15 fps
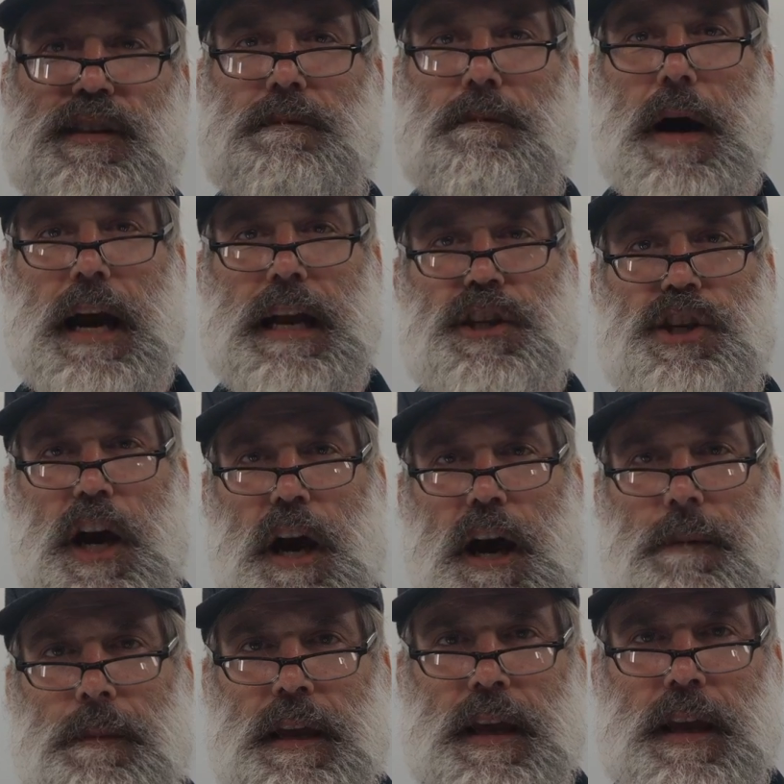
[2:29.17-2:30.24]
And my
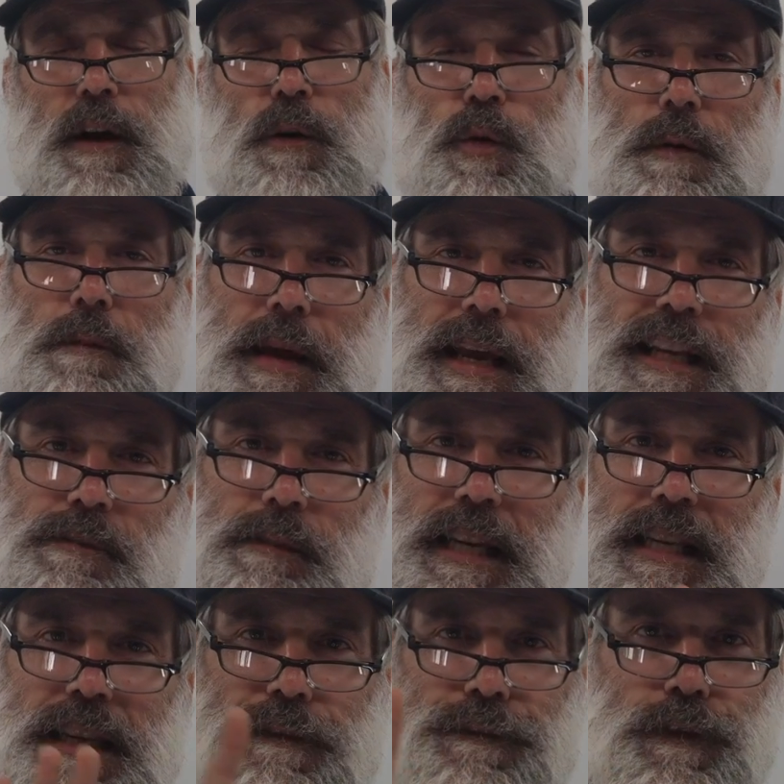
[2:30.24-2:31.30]
job, what makes me
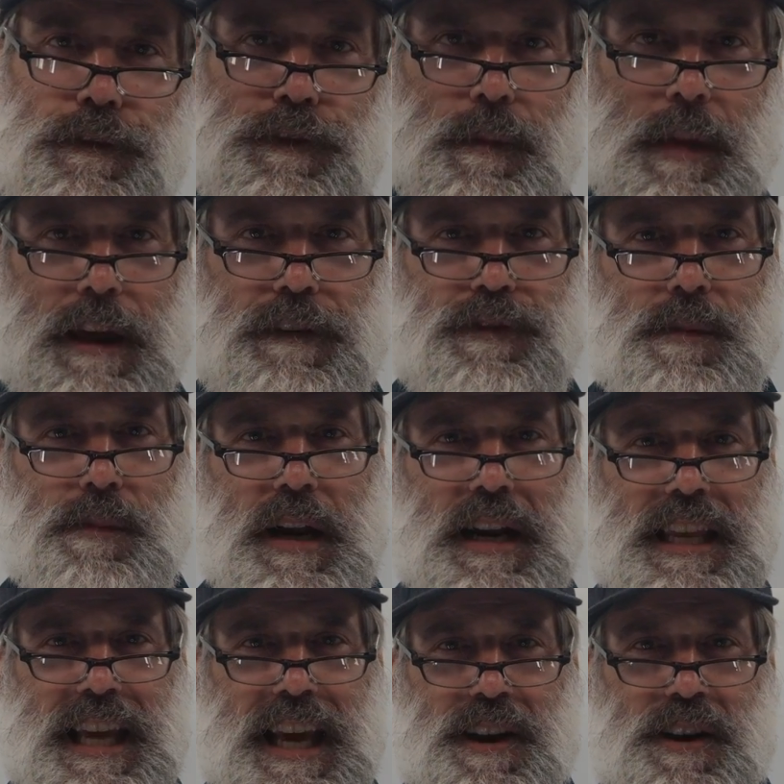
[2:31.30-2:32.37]
different from
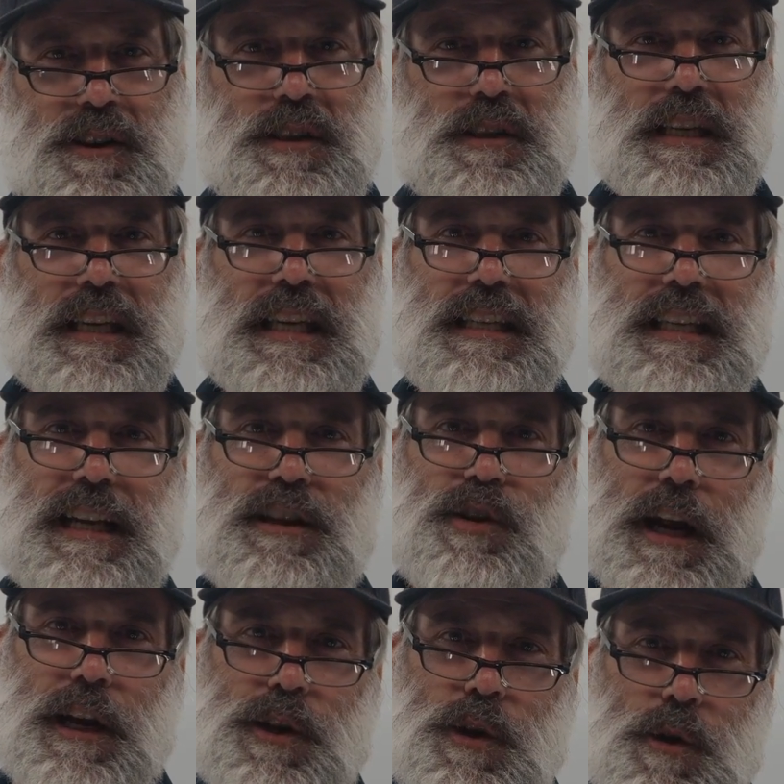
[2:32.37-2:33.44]
everybody else is I
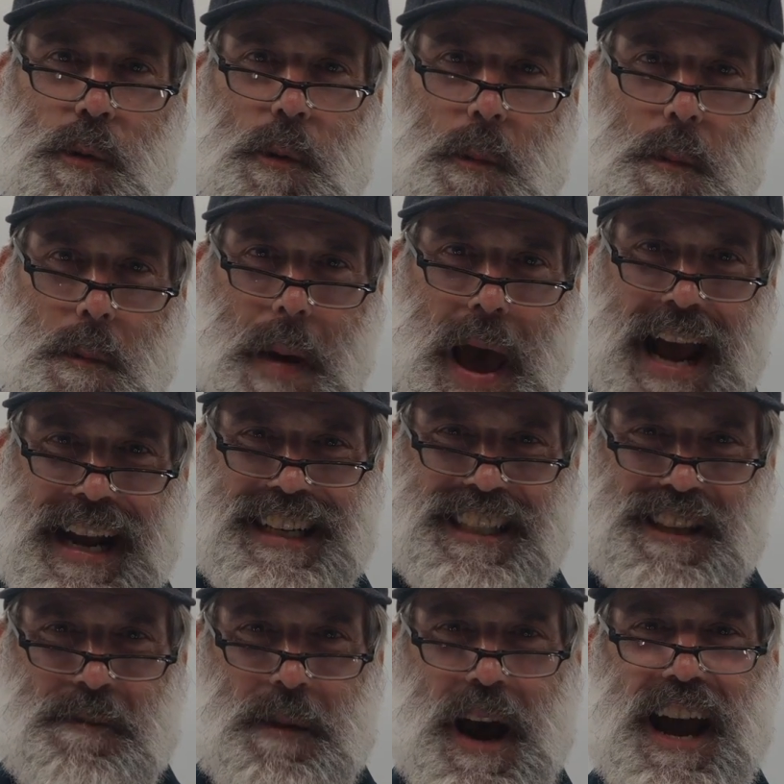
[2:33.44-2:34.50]
try to
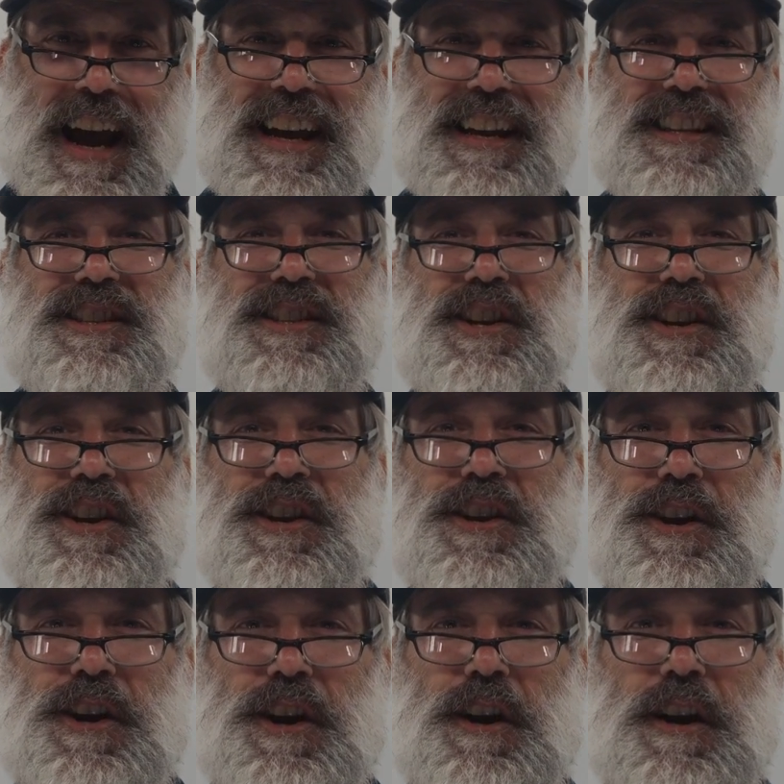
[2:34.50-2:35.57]
maximize
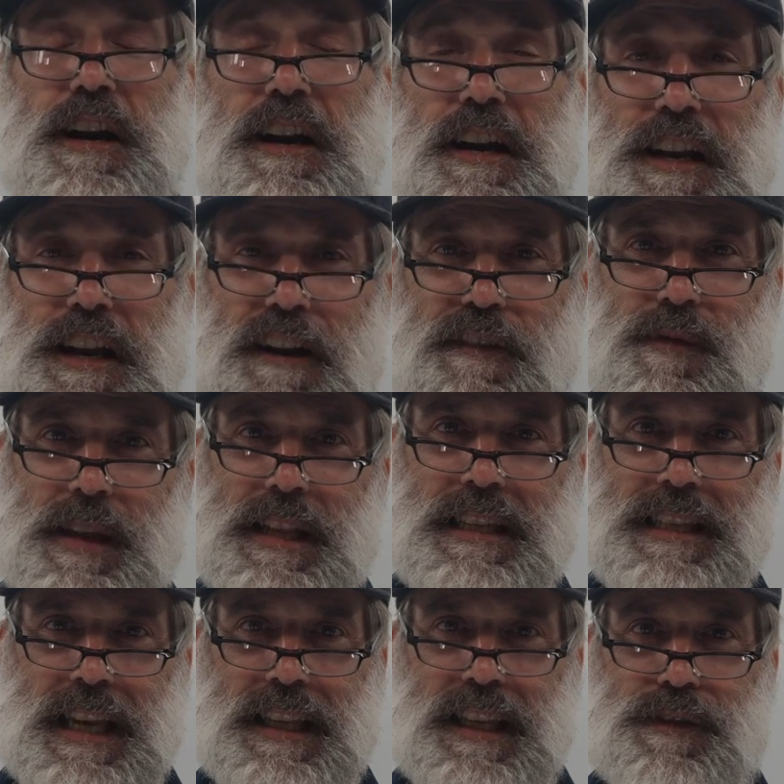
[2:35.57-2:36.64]
your government
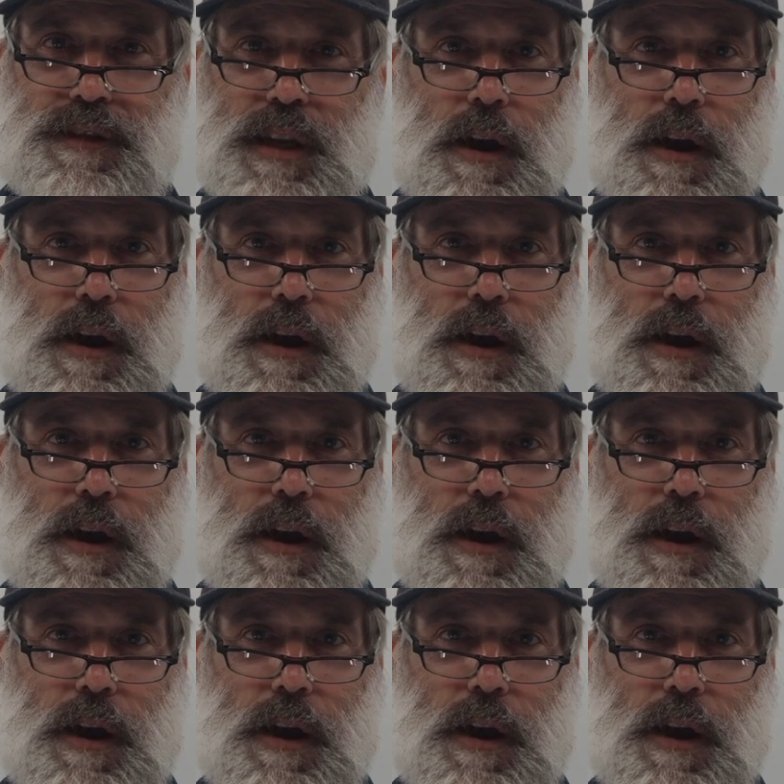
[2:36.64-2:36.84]
incentives.